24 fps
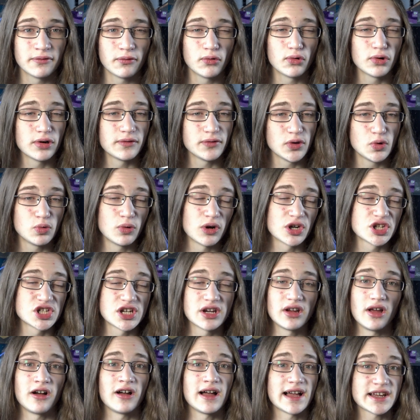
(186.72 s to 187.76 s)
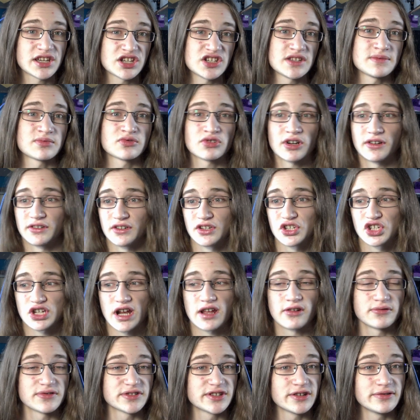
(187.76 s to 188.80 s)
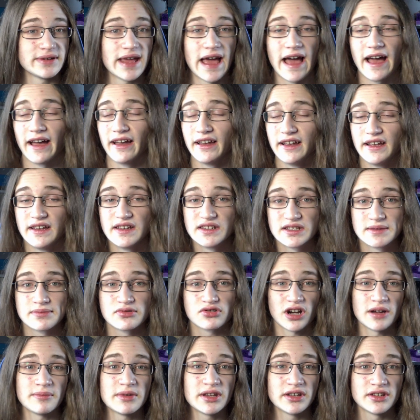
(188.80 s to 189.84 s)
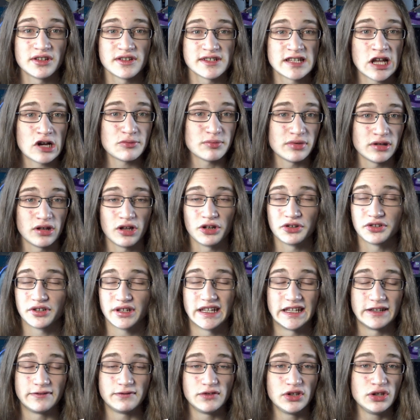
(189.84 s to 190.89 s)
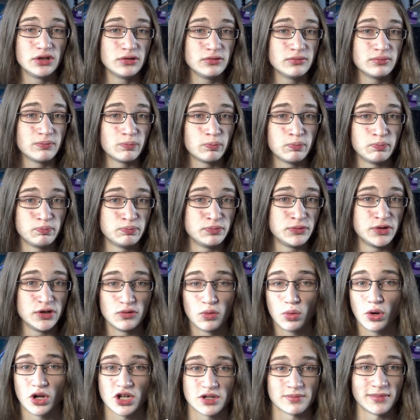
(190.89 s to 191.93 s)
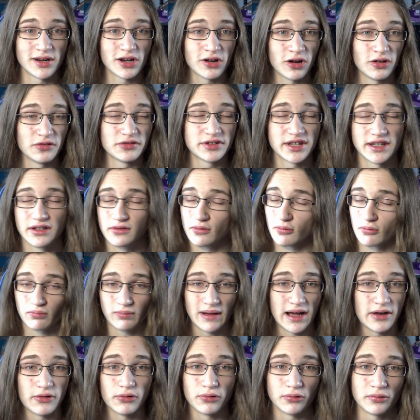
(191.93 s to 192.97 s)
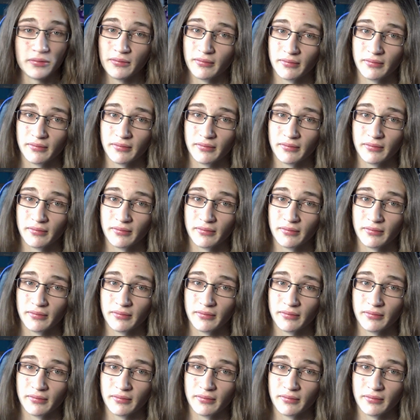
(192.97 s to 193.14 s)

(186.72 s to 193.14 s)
of all of you watching are actually subscribed to the channel. So yeah, subscribing does help a lot if you do watch my content at all.